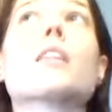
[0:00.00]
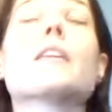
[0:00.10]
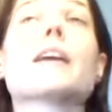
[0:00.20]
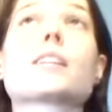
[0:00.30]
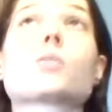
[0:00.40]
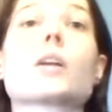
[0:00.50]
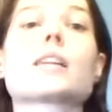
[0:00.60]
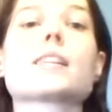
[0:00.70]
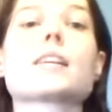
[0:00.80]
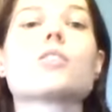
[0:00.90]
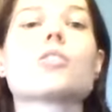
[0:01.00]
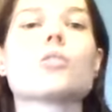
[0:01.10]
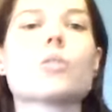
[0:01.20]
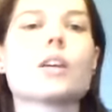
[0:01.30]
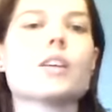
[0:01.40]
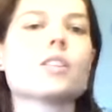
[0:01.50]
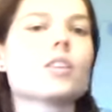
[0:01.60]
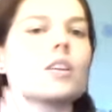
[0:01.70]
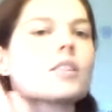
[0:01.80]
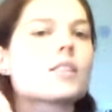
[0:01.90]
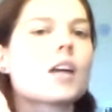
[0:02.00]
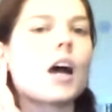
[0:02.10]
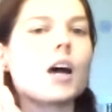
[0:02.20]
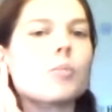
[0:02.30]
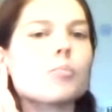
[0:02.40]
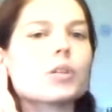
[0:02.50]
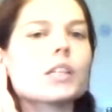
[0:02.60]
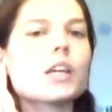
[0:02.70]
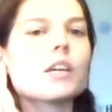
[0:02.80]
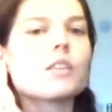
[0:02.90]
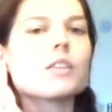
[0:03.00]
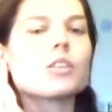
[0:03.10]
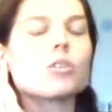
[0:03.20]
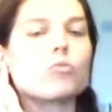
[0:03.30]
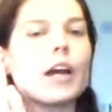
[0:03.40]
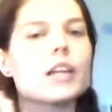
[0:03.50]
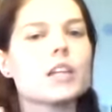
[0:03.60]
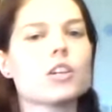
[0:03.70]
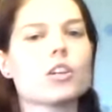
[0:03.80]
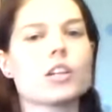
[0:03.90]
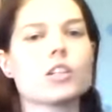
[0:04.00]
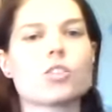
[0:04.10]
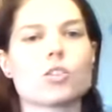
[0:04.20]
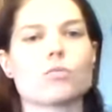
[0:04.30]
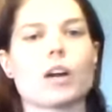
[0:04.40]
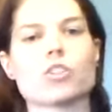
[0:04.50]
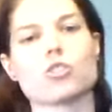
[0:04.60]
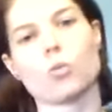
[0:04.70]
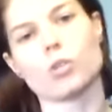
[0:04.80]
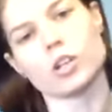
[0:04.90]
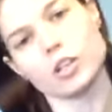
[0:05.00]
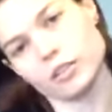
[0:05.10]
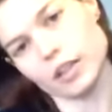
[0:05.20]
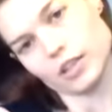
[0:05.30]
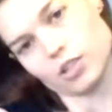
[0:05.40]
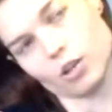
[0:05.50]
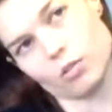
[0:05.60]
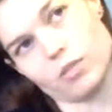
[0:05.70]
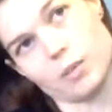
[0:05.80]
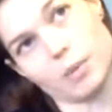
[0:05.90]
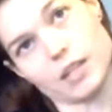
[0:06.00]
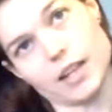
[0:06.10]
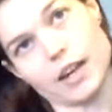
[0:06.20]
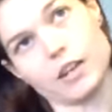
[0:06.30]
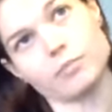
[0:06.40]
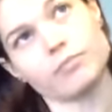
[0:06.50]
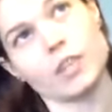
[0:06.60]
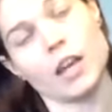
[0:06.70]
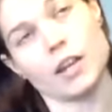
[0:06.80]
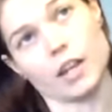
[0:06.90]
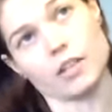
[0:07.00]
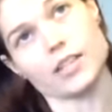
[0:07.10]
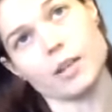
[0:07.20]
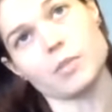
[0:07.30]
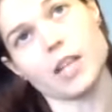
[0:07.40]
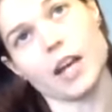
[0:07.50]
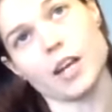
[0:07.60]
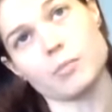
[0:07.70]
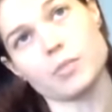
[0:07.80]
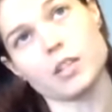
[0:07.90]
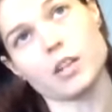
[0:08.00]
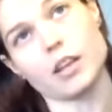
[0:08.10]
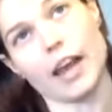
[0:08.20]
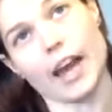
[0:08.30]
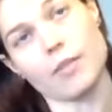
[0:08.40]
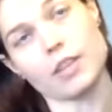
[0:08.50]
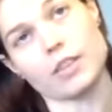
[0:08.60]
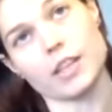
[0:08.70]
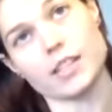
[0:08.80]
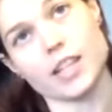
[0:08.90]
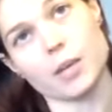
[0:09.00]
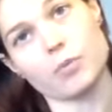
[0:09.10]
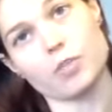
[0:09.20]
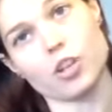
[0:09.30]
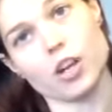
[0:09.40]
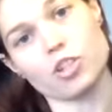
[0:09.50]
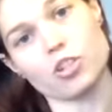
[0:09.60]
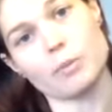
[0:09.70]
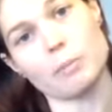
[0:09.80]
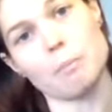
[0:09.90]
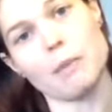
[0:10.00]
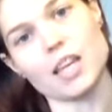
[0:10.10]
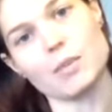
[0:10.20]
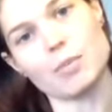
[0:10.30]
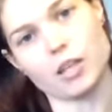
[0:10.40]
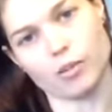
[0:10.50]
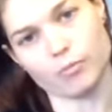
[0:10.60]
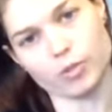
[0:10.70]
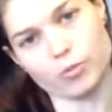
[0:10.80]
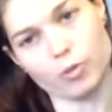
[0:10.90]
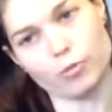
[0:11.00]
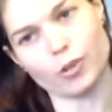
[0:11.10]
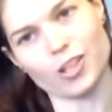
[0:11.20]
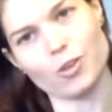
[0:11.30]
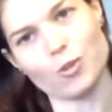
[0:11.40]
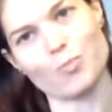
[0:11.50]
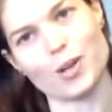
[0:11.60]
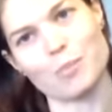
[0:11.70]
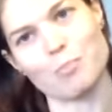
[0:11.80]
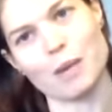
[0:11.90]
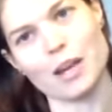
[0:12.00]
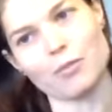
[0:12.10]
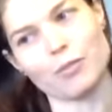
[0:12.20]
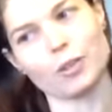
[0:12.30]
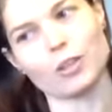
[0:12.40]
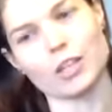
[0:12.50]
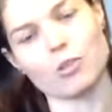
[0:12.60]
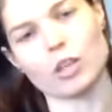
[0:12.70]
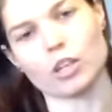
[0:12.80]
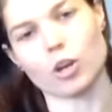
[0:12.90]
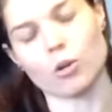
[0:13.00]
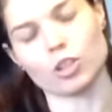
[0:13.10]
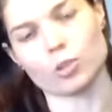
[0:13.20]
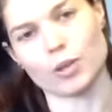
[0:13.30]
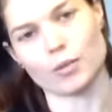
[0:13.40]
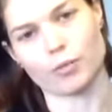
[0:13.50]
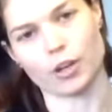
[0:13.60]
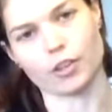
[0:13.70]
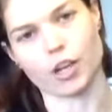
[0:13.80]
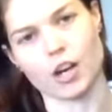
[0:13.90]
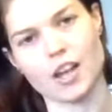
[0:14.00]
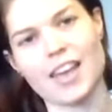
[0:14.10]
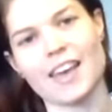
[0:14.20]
The next one I tend to do is bringing the right ear into the right shoulder, and so dipping down. Now sometimes having this type of stretch may be comfortable for you, but it might feel like you can go a little bit further.